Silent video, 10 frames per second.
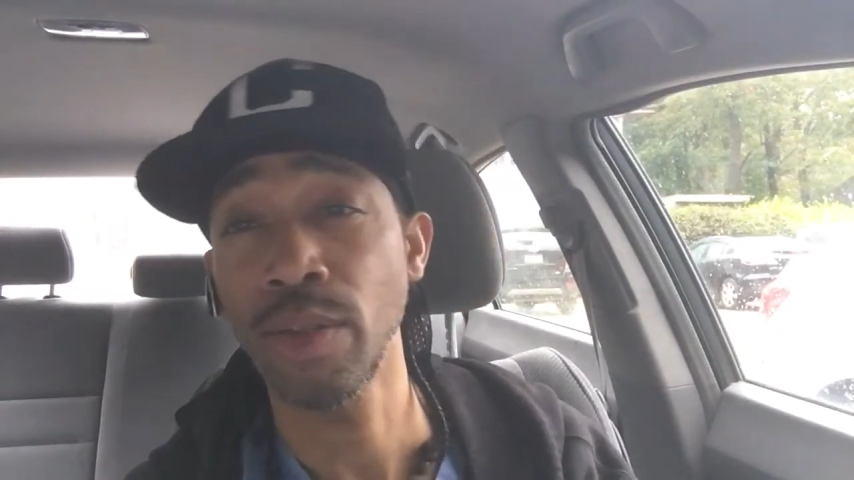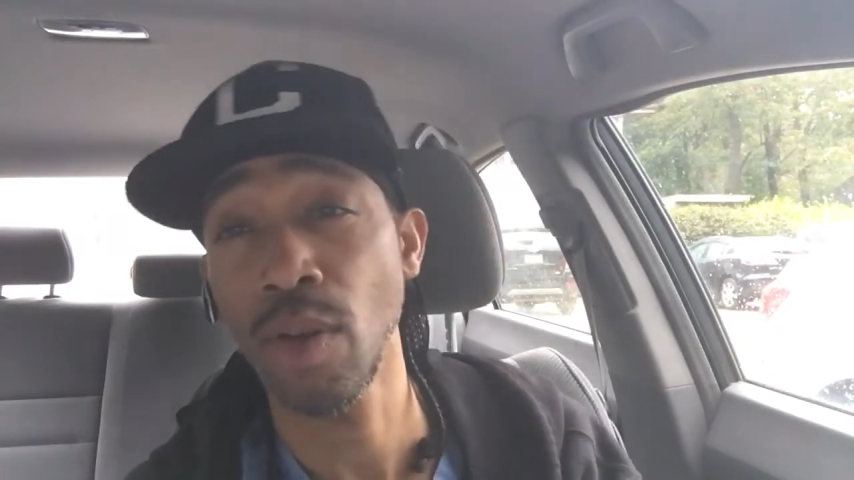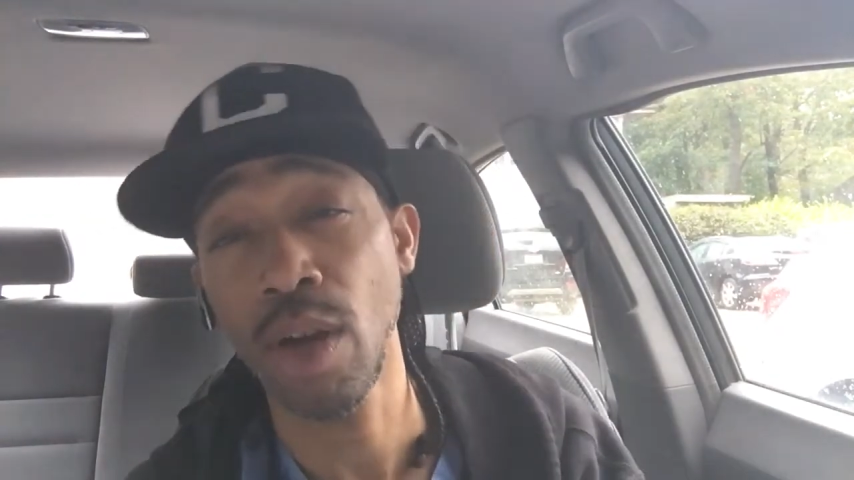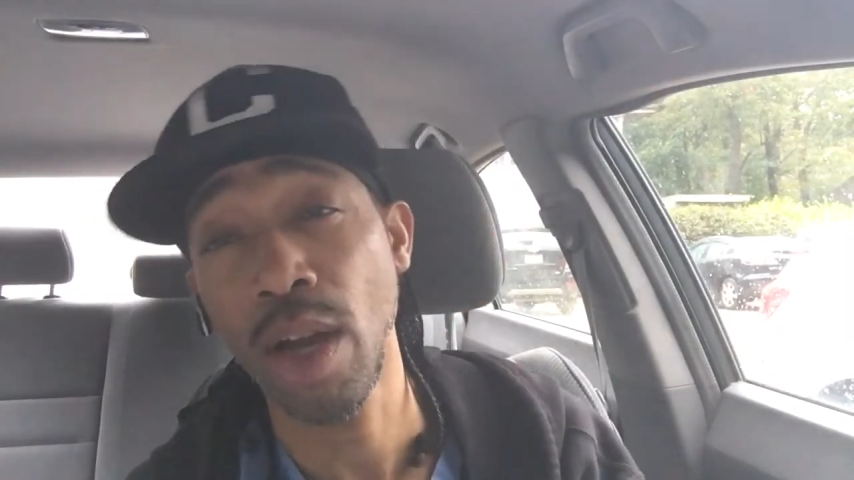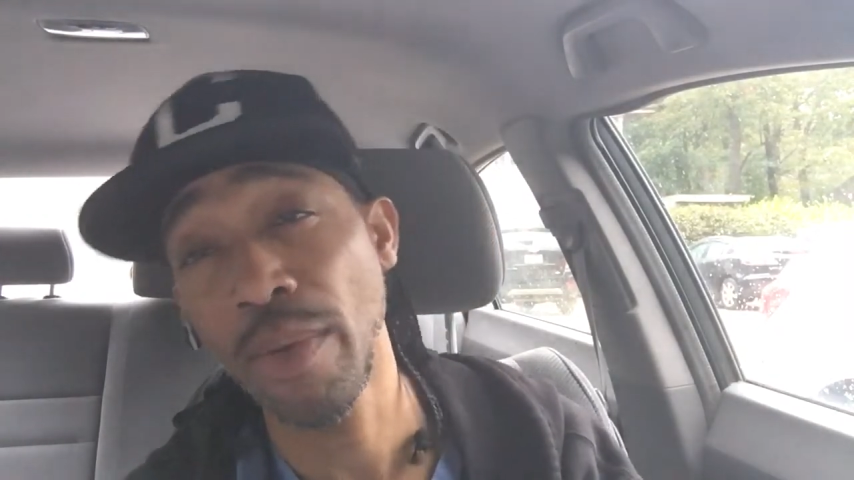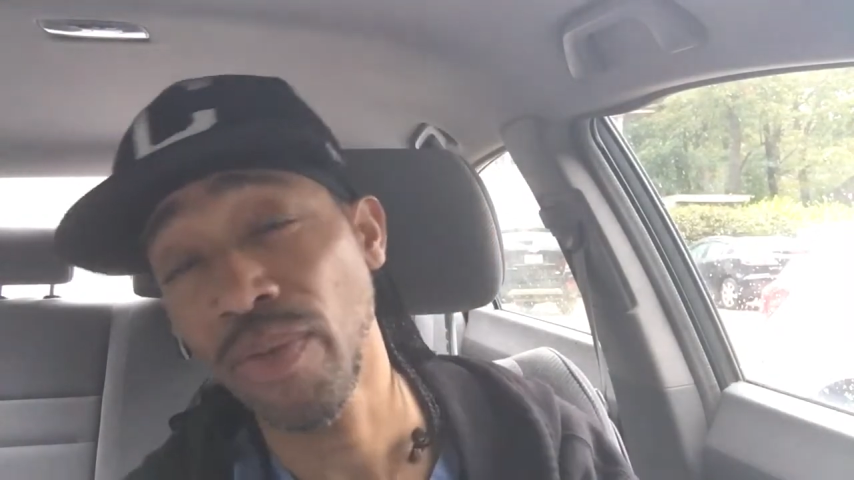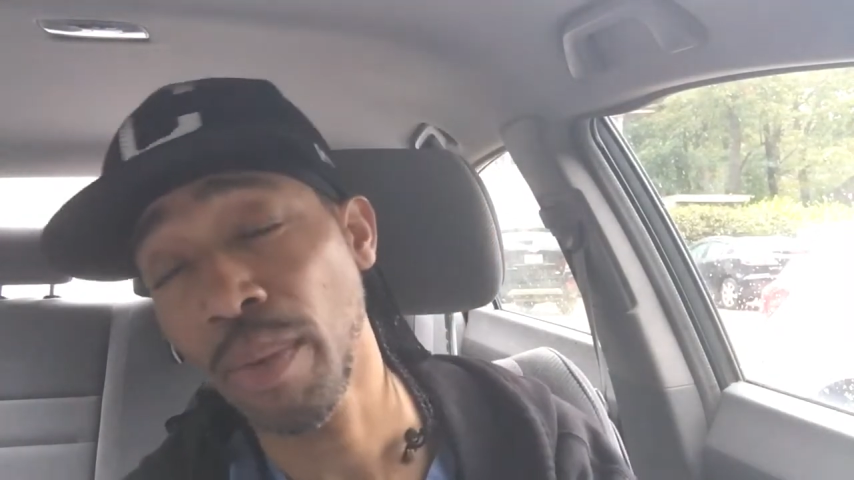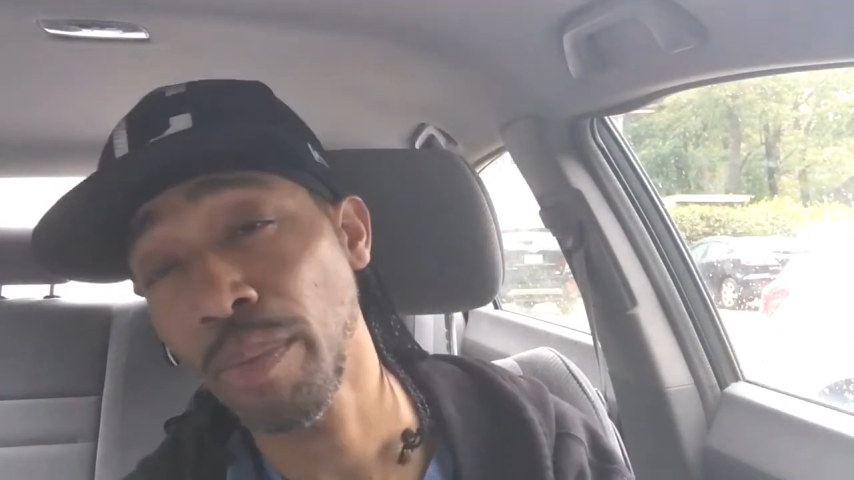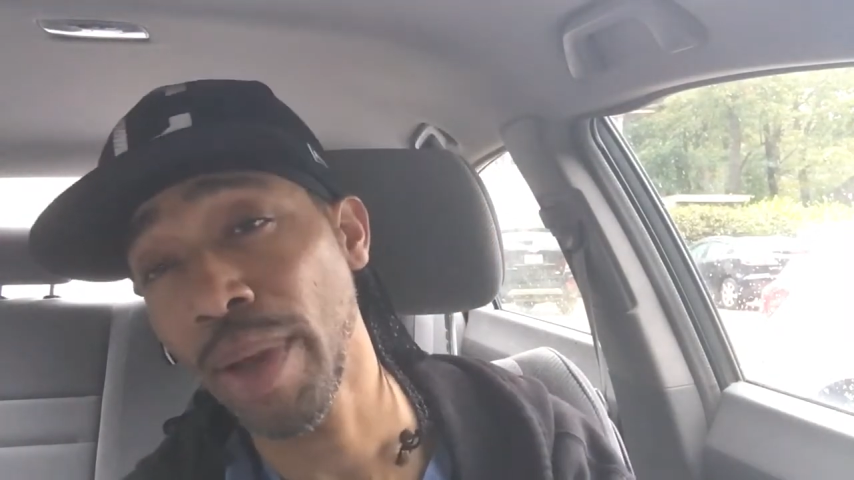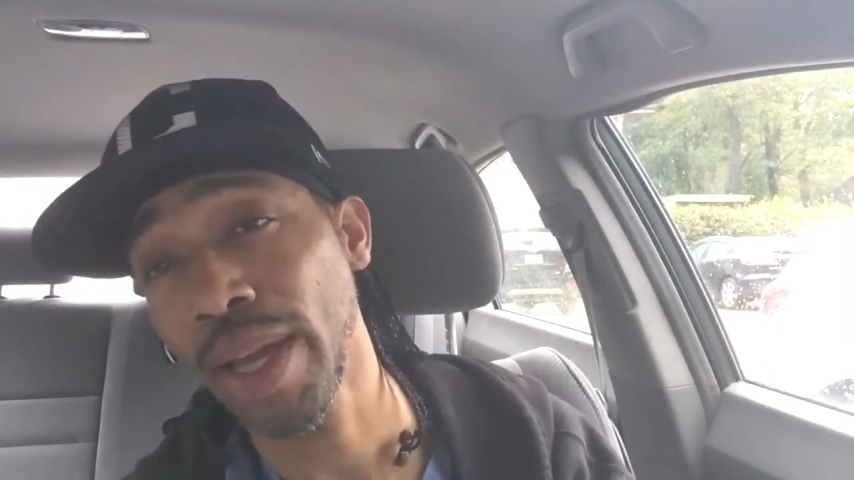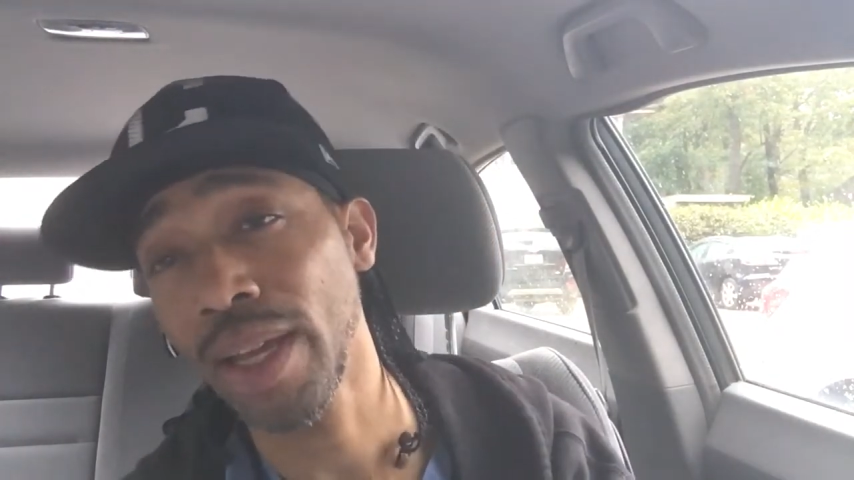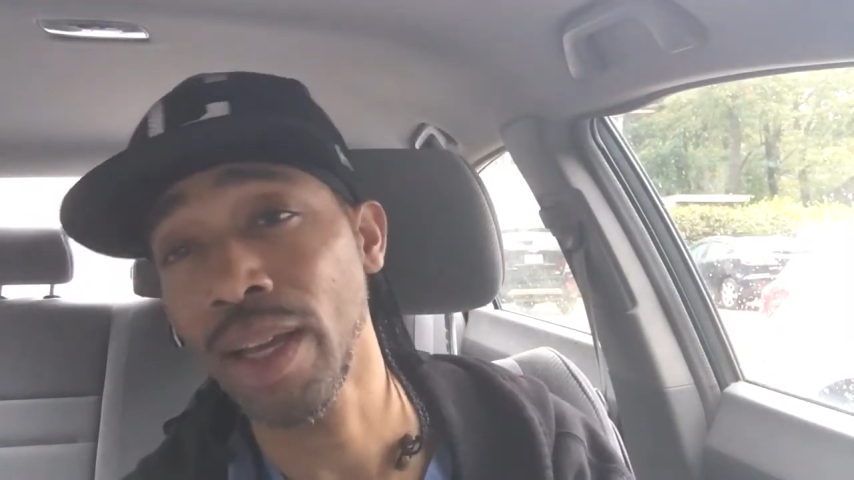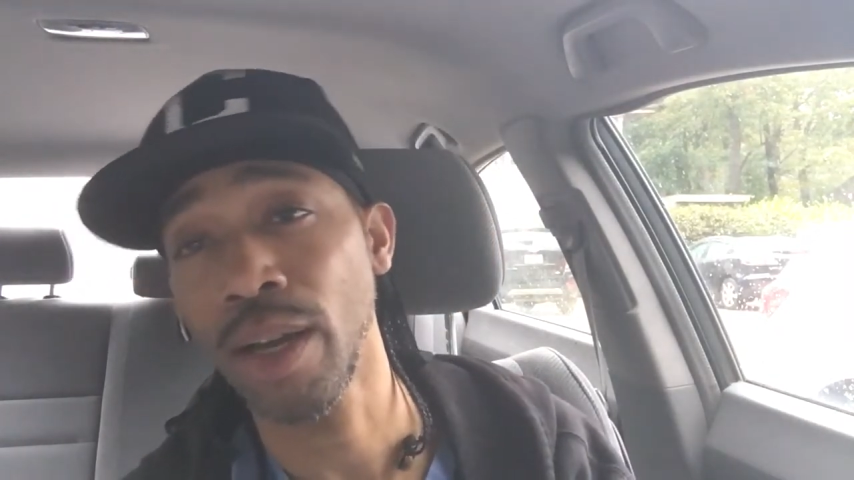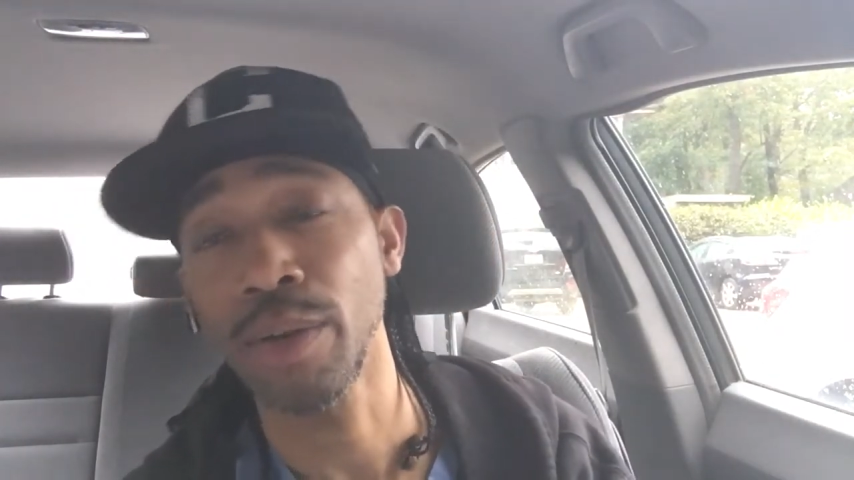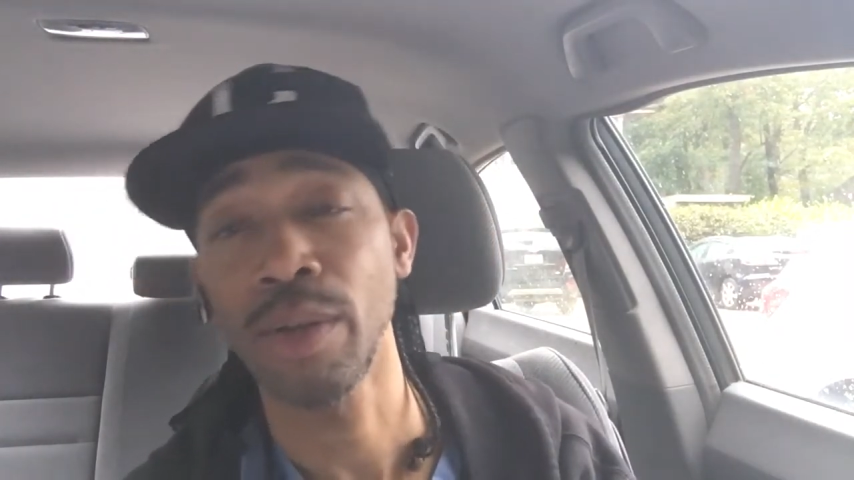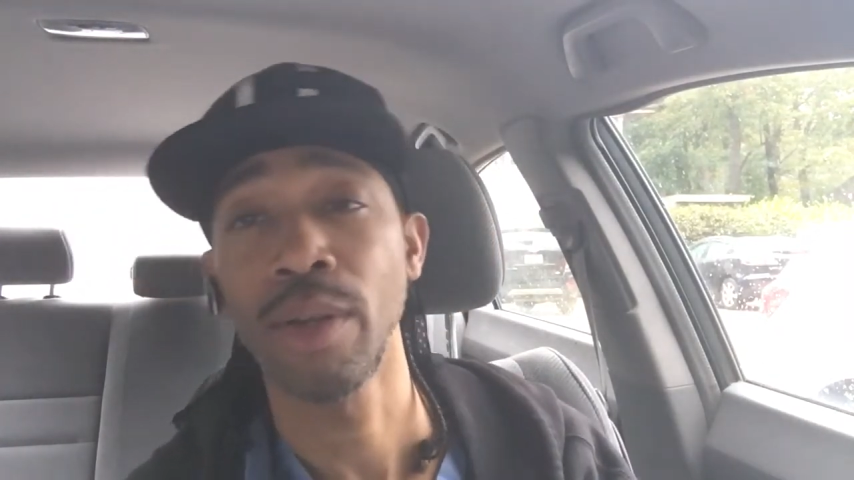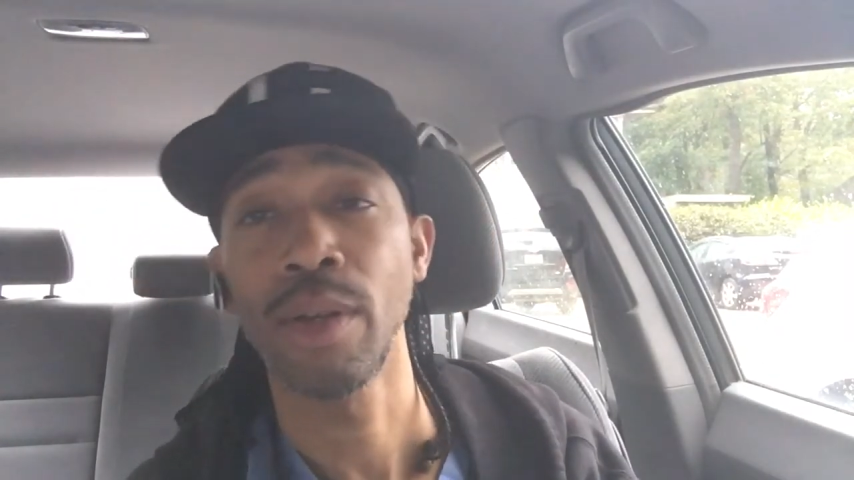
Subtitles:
It's all coming from a bank account.